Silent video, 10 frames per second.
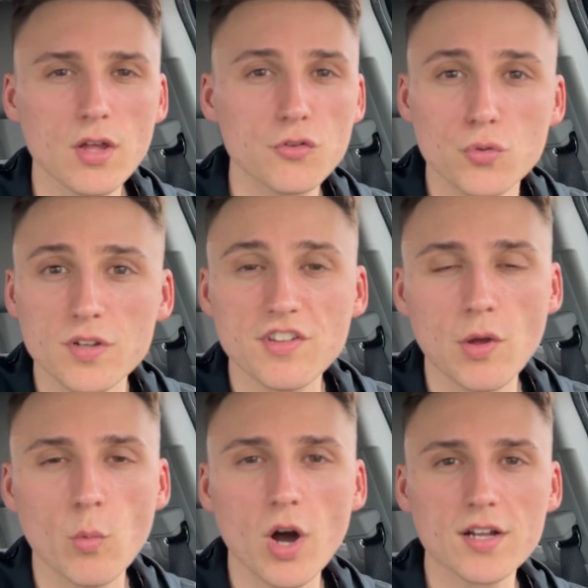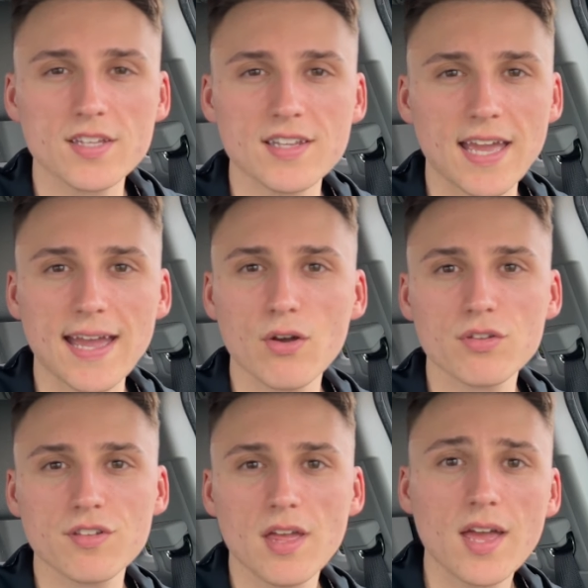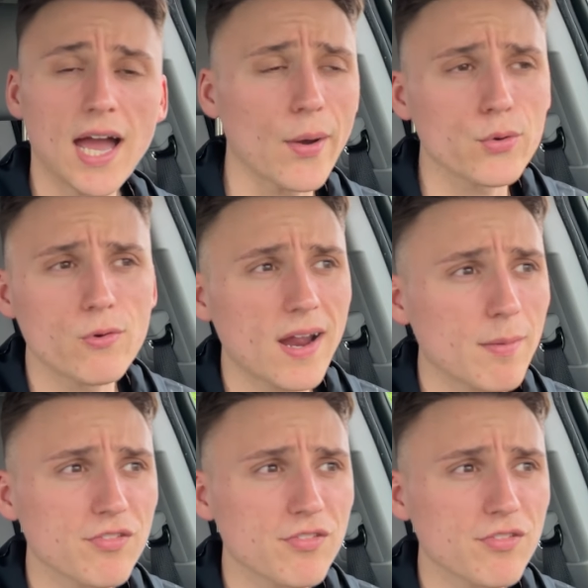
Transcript: As soon as I walked in the house, I would grab